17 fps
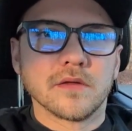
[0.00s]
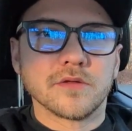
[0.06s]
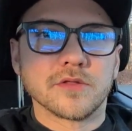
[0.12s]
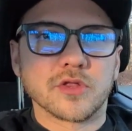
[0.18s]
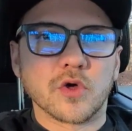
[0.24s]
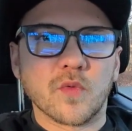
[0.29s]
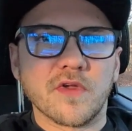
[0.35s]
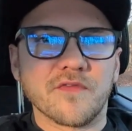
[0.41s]

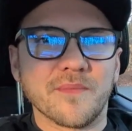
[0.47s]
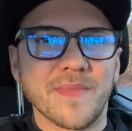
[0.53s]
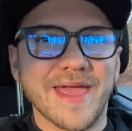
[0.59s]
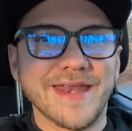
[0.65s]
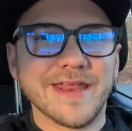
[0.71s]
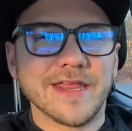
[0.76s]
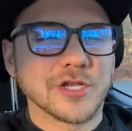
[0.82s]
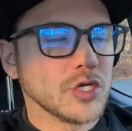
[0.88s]
So we've
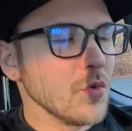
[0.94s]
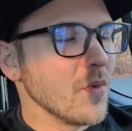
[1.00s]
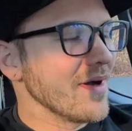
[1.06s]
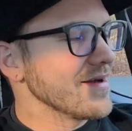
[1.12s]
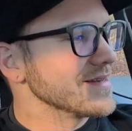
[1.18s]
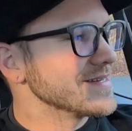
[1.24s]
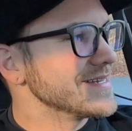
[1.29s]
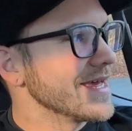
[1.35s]
made it to
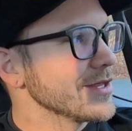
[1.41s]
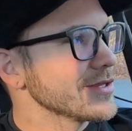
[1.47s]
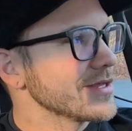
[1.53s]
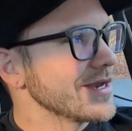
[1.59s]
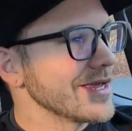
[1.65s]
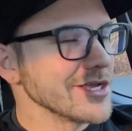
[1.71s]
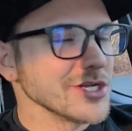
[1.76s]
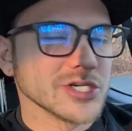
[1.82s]
our
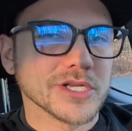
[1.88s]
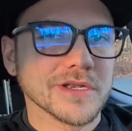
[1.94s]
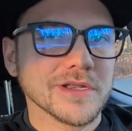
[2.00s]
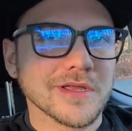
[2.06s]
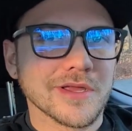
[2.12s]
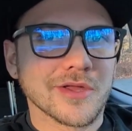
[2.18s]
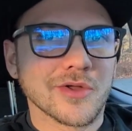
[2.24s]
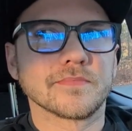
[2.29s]

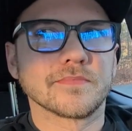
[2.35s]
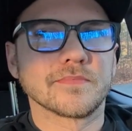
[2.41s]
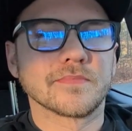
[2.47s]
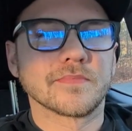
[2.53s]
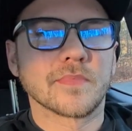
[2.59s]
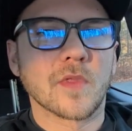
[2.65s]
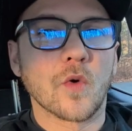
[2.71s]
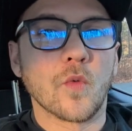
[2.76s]
destination.
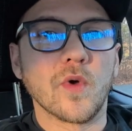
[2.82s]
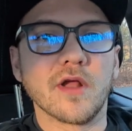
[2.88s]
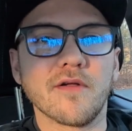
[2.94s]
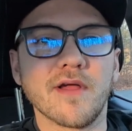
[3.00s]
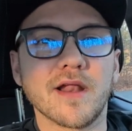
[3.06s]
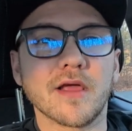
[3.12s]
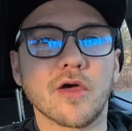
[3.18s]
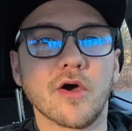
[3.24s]
We
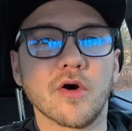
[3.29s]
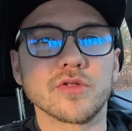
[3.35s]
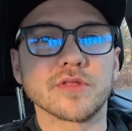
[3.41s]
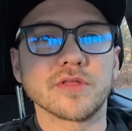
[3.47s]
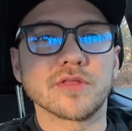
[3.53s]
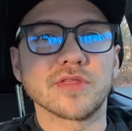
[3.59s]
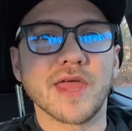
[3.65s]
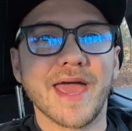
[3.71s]
are at a
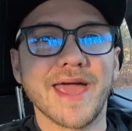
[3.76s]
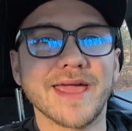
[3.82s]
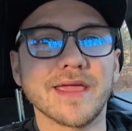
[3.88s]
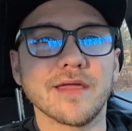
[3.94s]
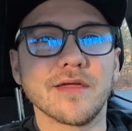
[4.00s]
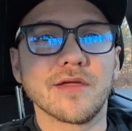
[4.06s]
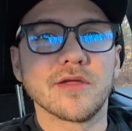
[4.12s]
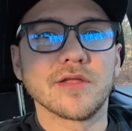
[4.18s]

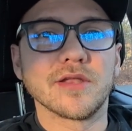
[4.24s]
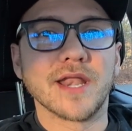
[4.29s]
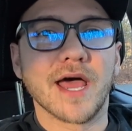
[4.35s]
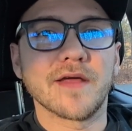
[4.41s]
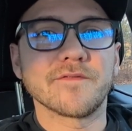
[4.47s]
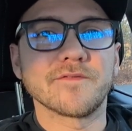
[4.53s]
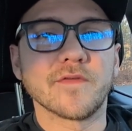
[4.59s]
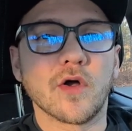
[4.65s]
cul-de-sac
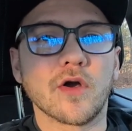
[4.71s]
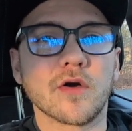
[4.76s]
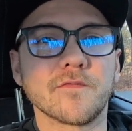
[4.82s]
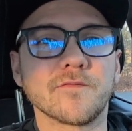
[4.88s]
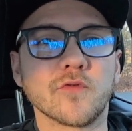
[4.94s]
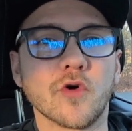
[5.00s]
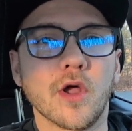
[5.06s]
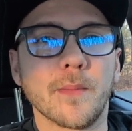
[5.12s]
not far
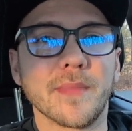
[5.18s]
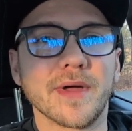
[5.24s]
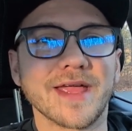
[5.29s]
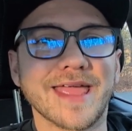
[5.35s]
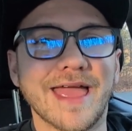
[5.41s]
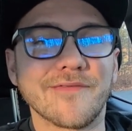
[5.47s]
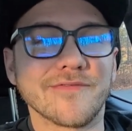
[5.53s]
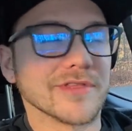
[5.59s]
from
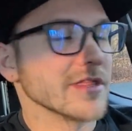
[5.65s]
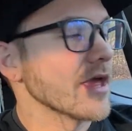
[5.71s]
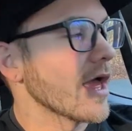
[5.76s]
Kevin's